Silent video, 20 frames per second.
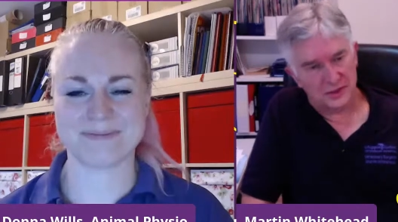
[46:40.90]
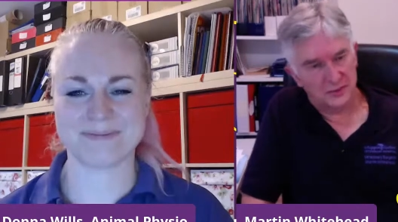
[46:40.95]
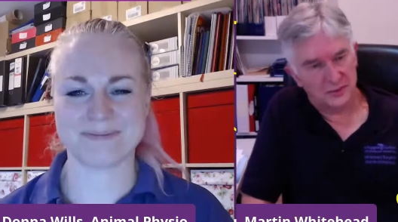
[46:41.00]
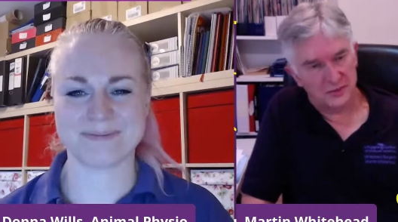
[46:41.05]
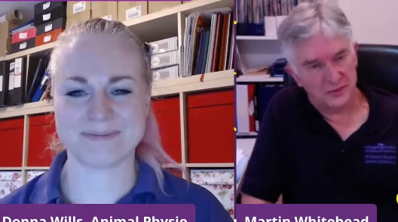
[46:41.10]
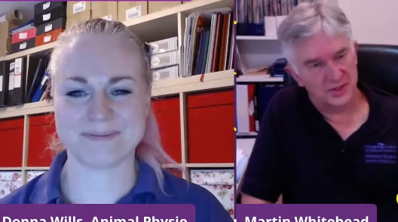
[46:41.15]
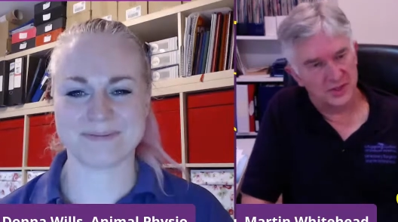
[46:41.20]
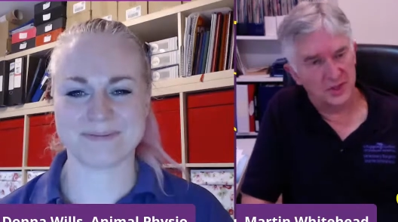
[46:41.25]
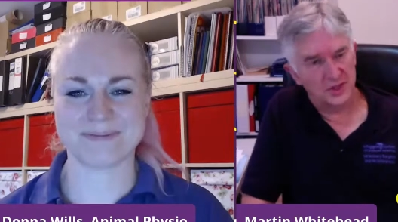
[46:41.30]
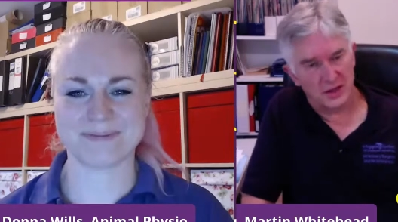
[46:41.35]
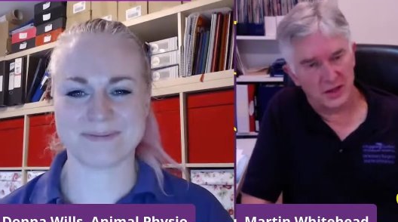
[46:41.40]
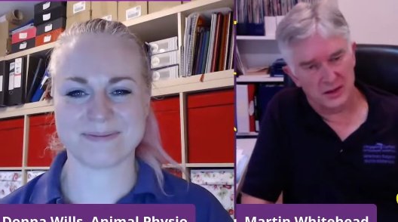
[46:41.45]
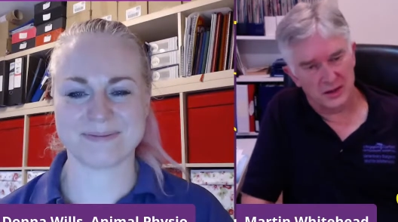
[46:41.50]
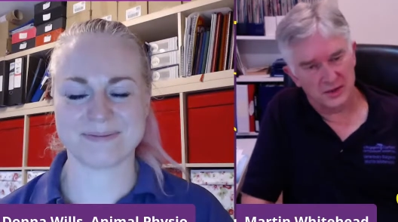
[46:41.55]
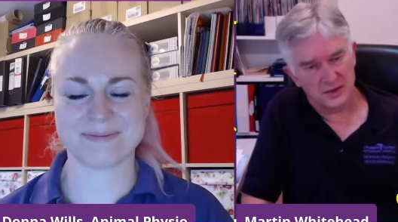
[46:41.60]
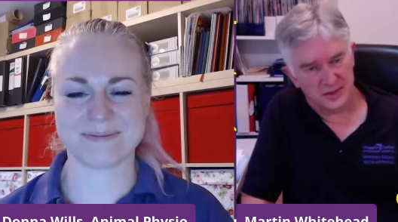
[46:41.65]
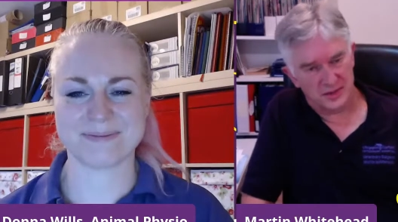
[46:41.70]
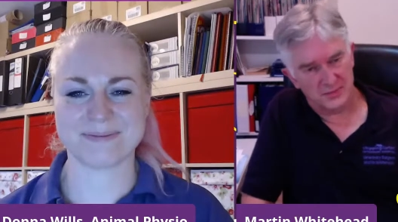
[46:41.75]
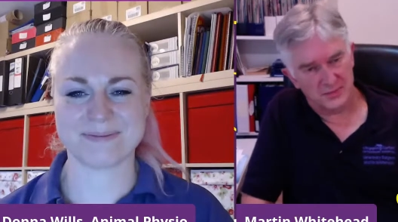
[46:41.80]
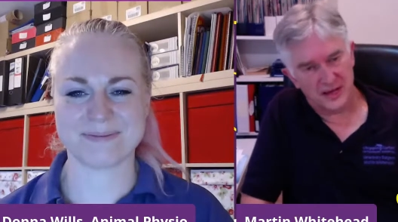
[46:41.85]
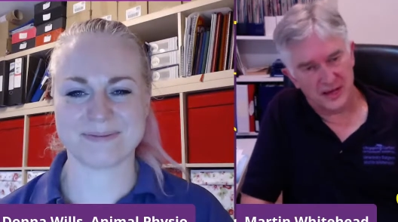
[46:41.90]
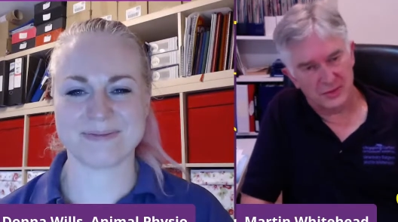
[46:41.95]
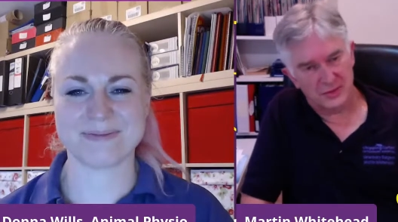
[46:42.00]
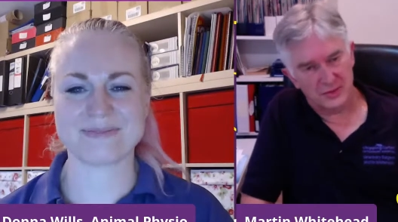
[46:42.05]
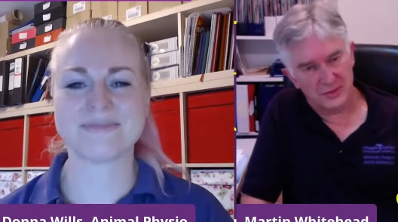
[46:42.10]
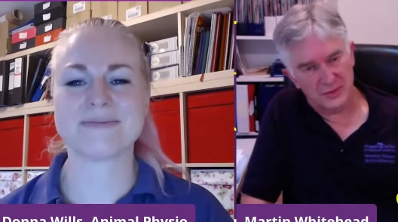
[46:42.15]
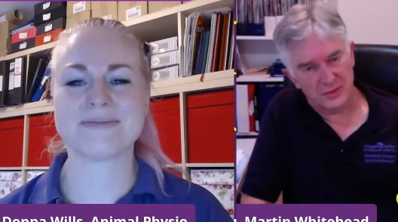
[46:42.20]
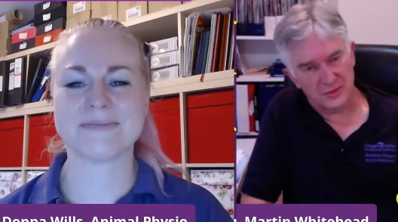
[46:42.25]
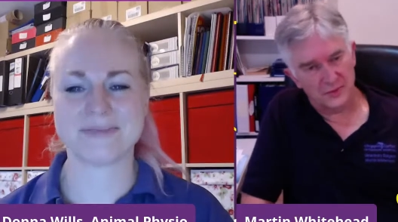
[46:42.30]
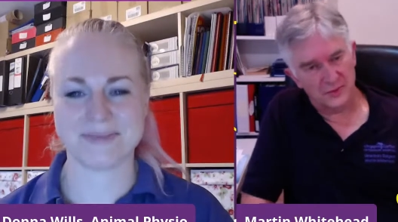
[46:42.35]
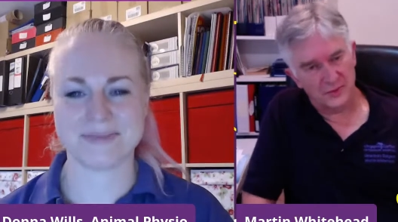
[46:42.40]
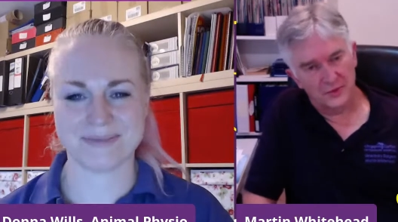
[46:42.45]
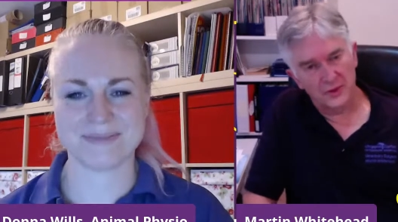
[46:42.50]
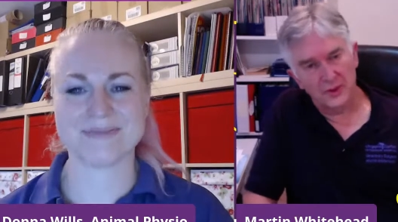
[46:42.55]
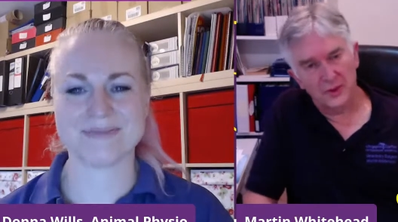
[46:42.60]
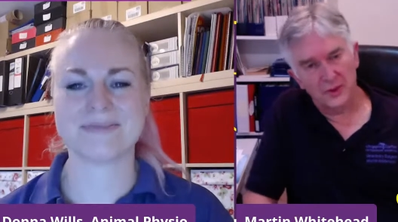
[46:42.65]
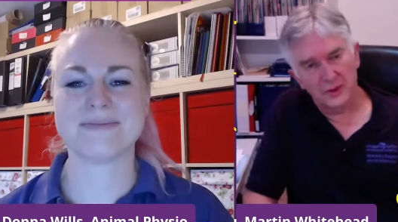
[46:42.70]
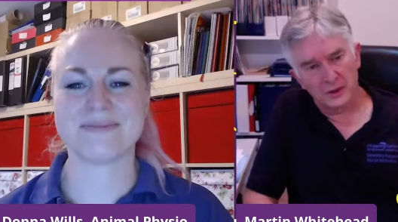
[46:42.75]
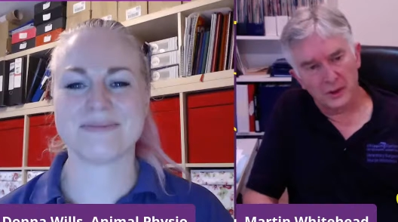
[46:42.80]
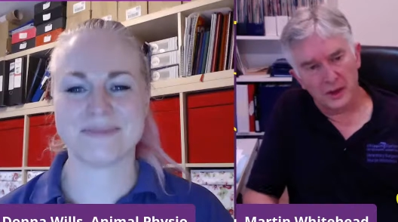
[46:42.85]
Speaker 1: them because the darts just bounce off.
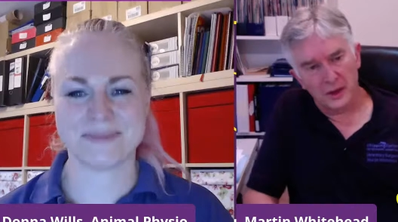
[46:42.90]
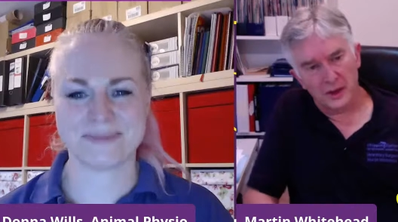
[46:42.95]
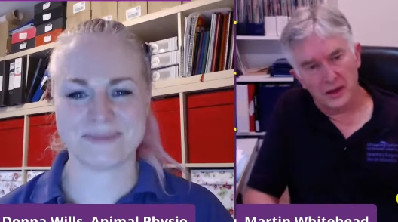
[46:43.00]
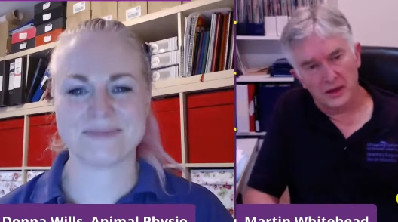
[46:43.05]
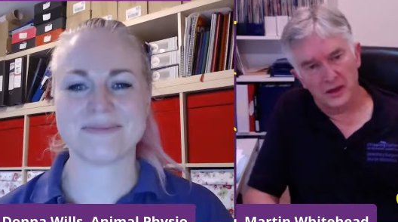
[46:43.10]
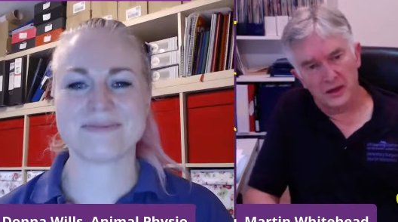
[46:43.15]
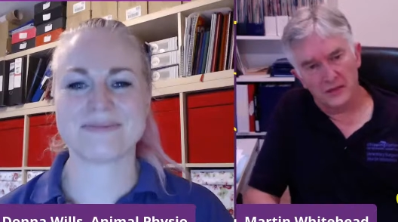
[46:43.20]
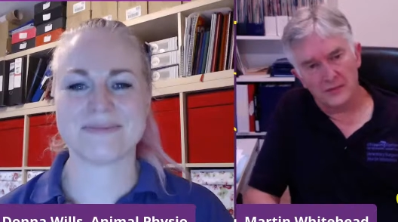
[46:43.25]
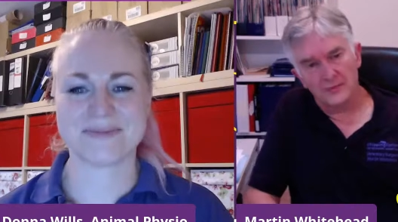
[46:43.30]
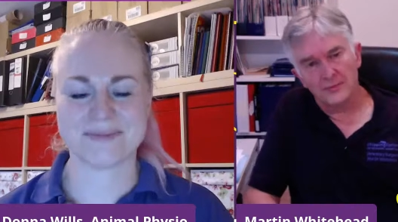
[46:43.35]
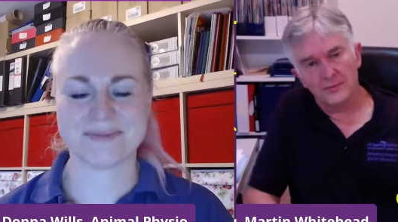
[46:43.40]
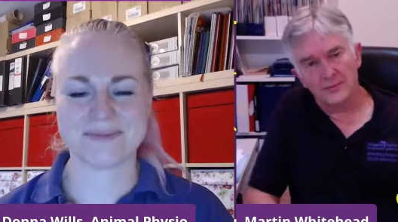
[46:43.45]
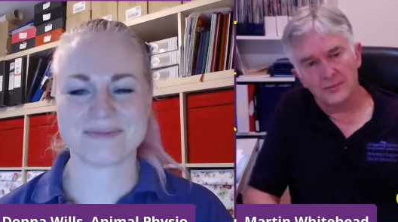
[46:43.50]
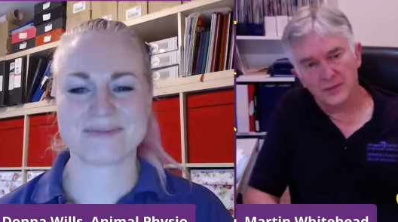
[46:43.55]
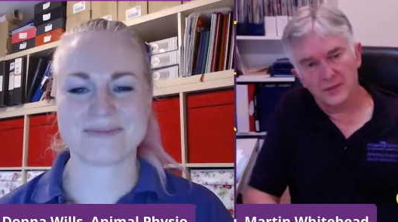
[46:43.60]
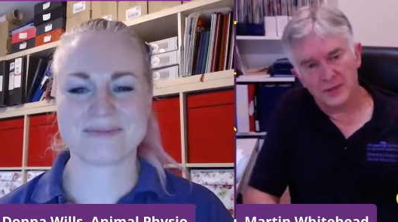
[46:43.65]
Um,